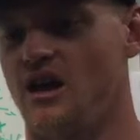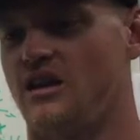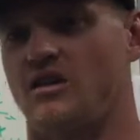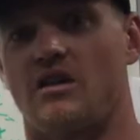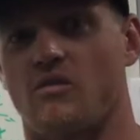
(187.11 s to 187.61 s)

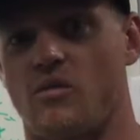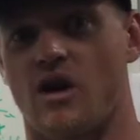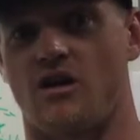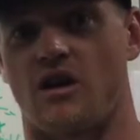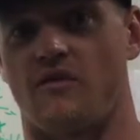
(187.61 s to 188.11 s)
you're
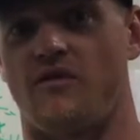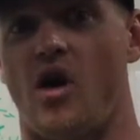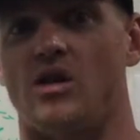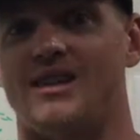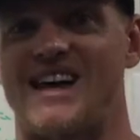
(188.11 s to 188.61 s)
gonna
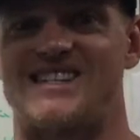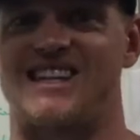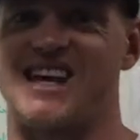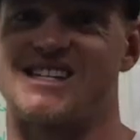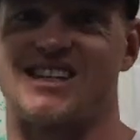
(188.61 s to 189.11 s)
fall less and
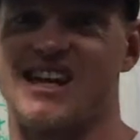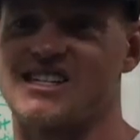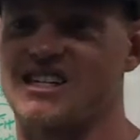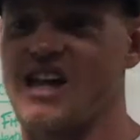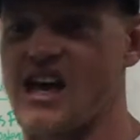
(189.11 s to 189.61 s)
less and less
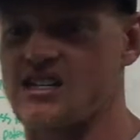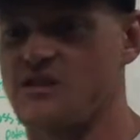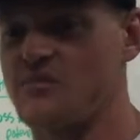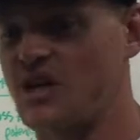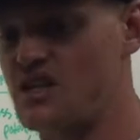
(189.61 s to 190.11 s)
and less,
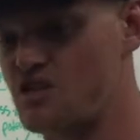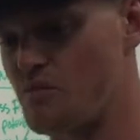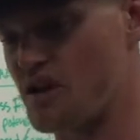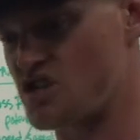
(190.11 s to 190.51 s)
because you may